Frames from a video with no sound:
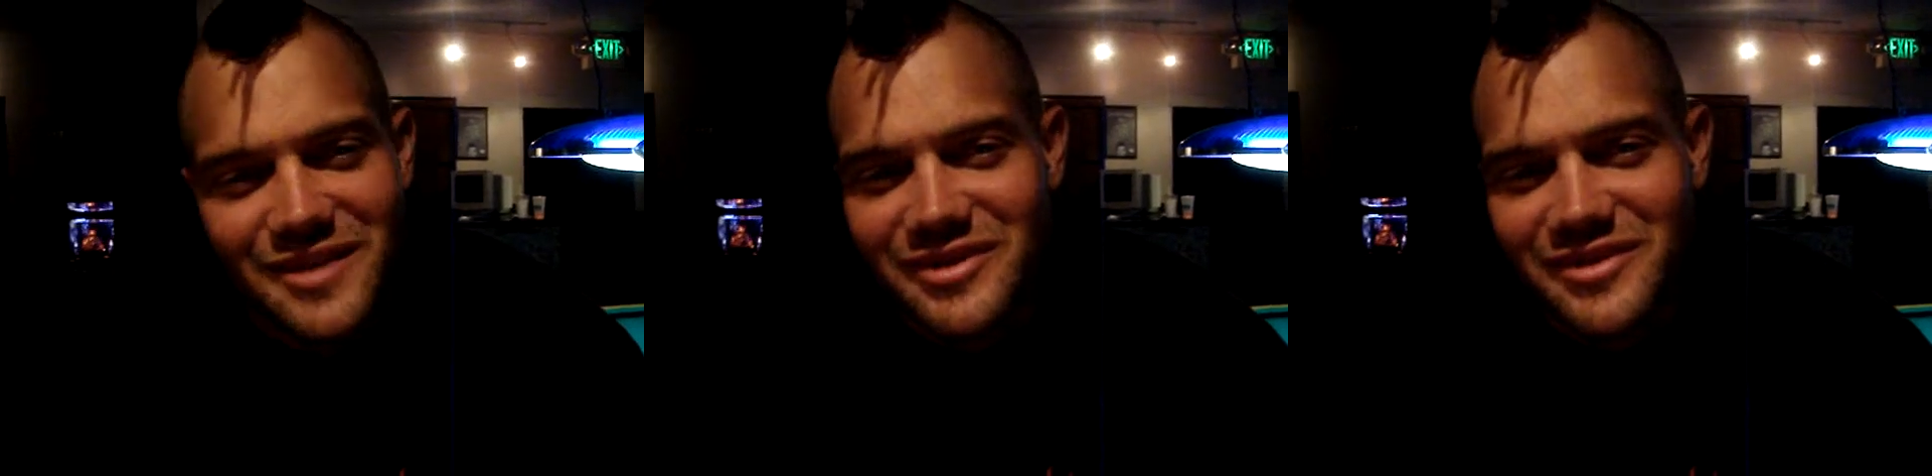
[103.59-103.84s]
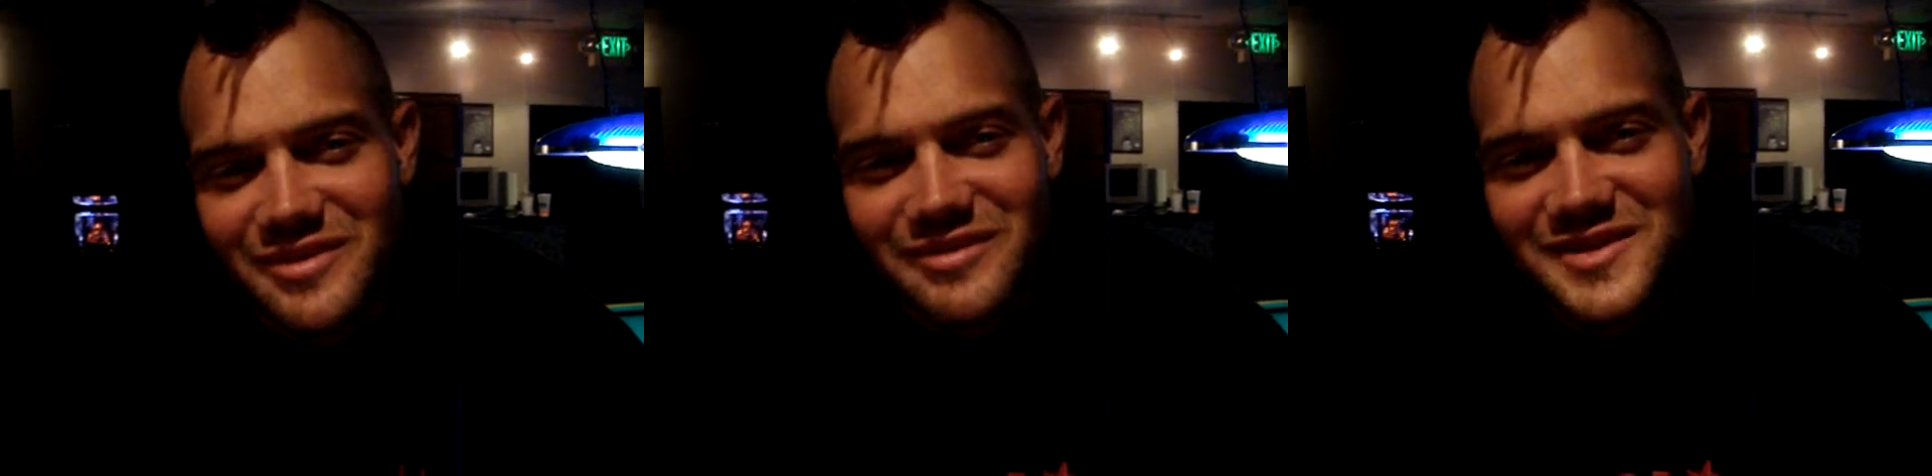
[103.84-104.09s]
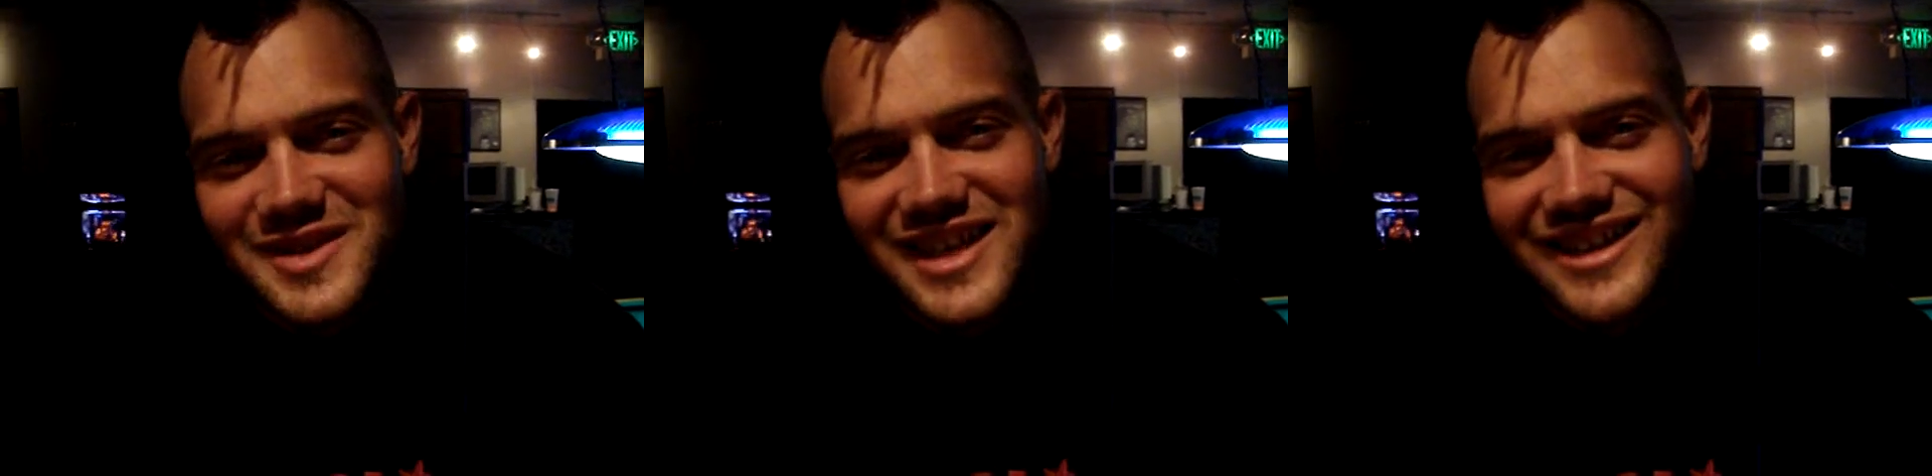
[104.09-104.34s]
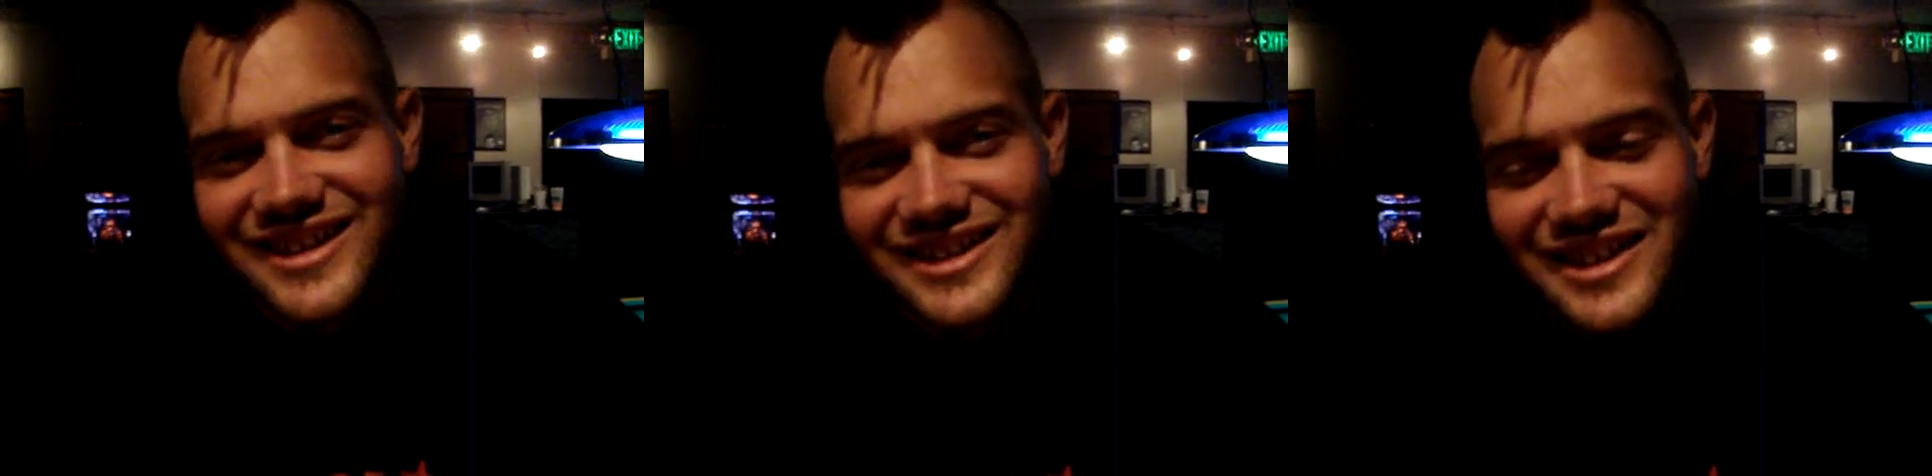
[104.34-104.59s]
can't believe I'm
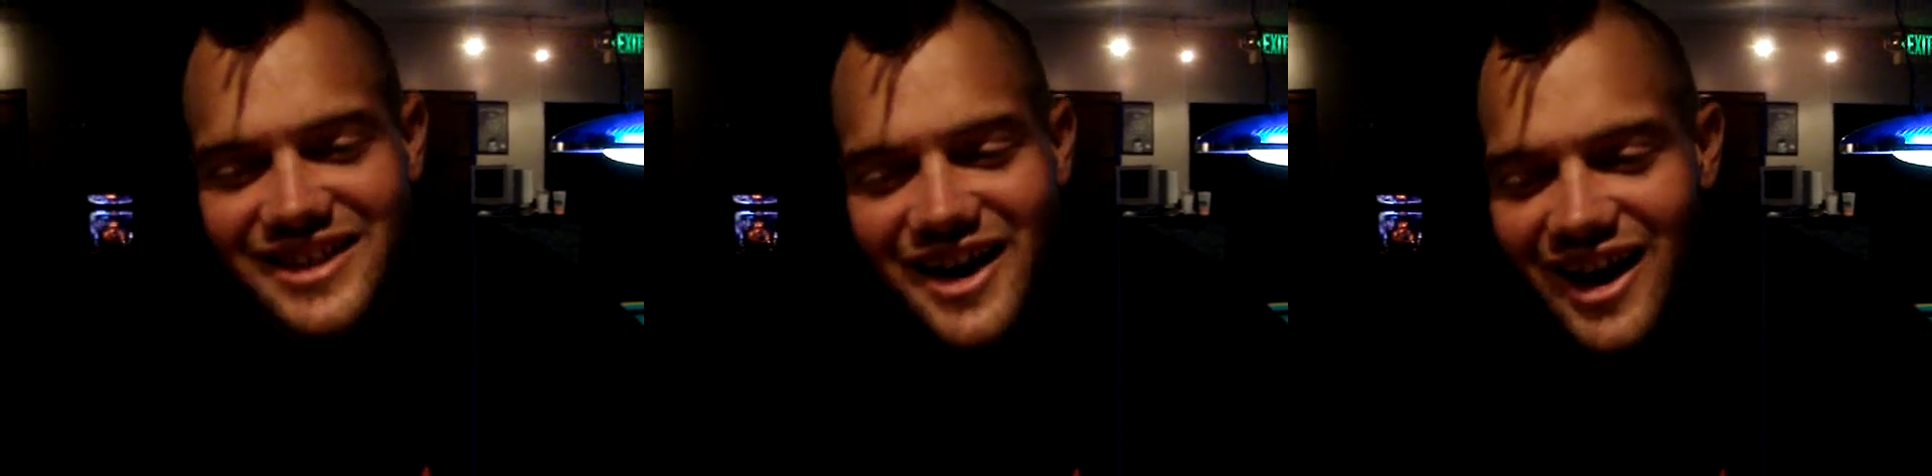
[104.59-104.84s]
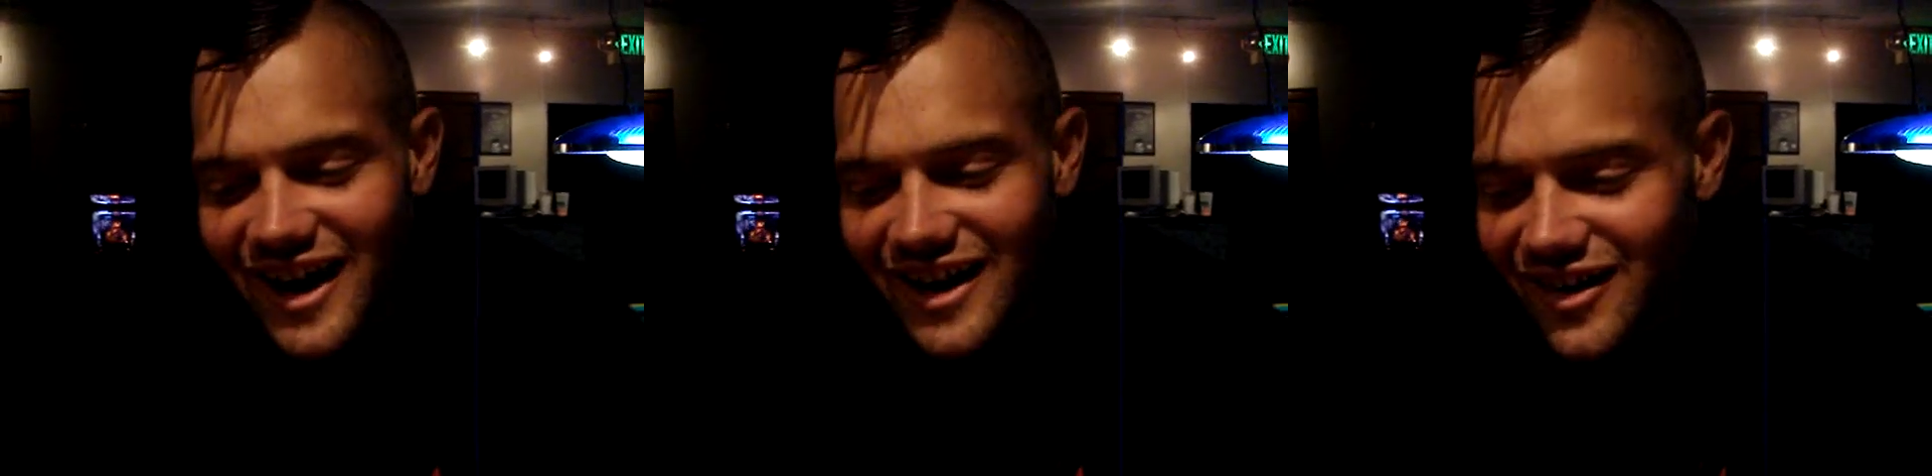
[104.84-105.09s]
saying it.